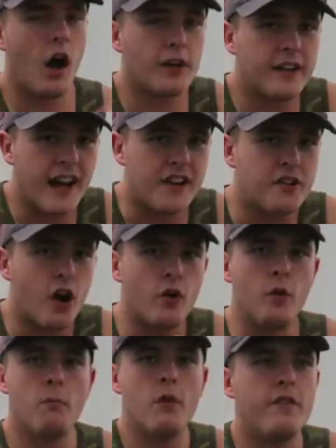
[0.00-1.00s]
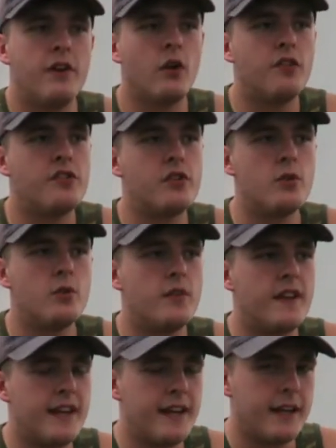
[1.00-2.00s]
Okay, so moving on to
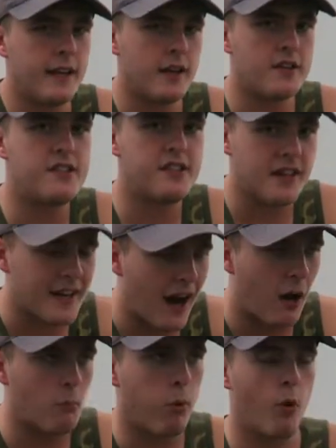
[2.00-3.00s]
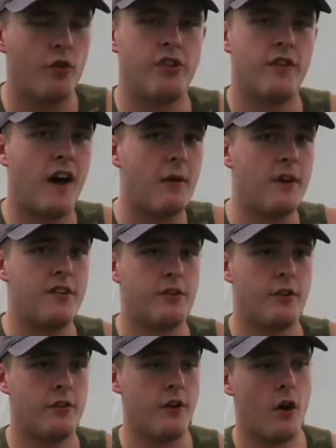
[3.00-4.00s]
the sit down portion that I
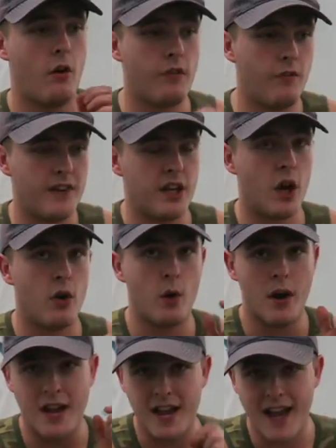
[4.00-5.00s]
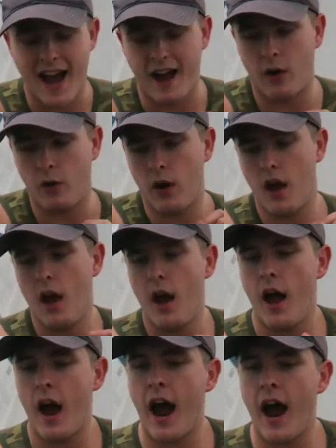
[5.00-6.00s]
mentioned of the video now.
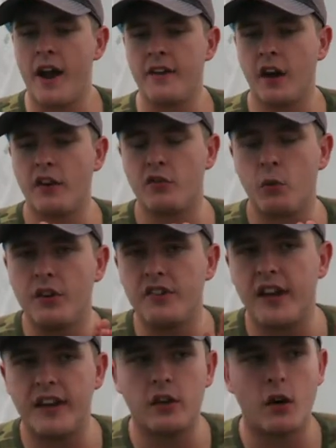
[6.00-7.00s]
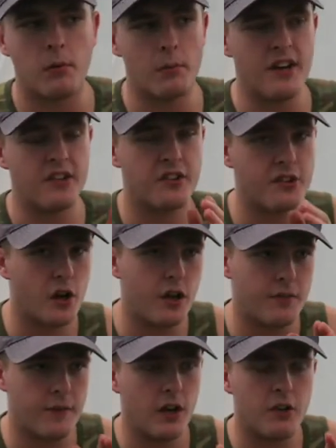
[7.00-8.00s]
And I just wanted to take a couple of minutes, because I know
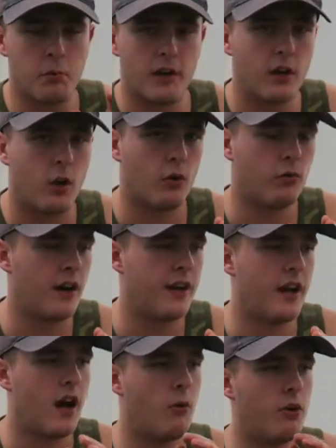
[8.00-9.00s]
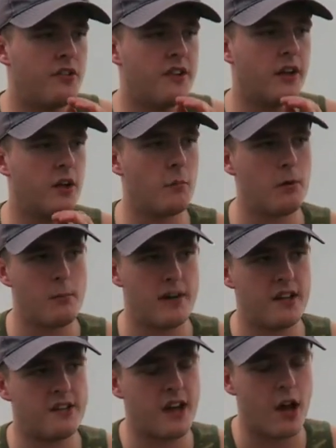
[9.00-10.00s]
this video is pretty long already, I want to take a couple of
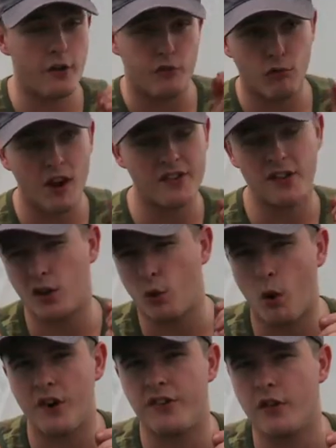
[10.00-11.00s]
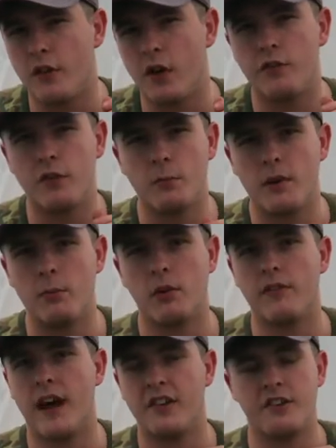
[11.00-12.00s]
minutes to address a question that a few people
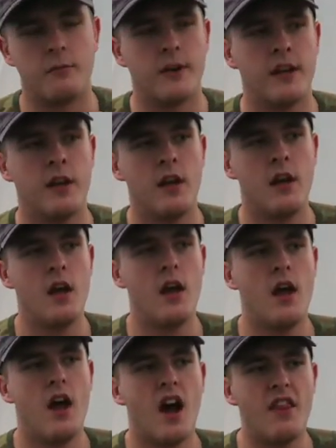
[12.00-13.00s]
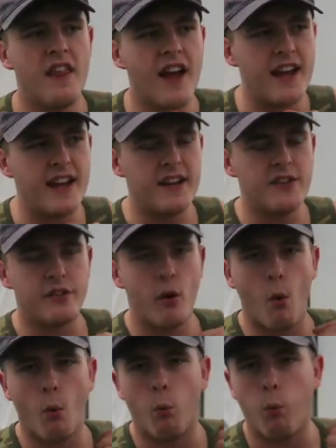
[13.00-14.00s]
have asked me. And that is,
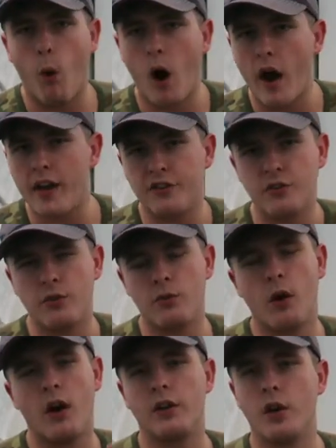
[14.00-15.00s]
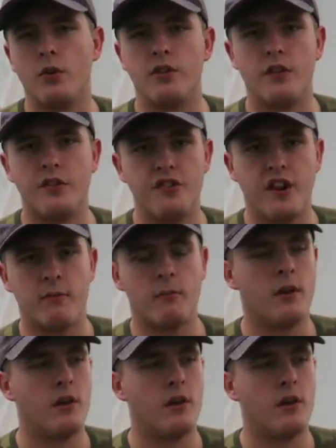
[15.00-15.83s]
why do I go to the gym?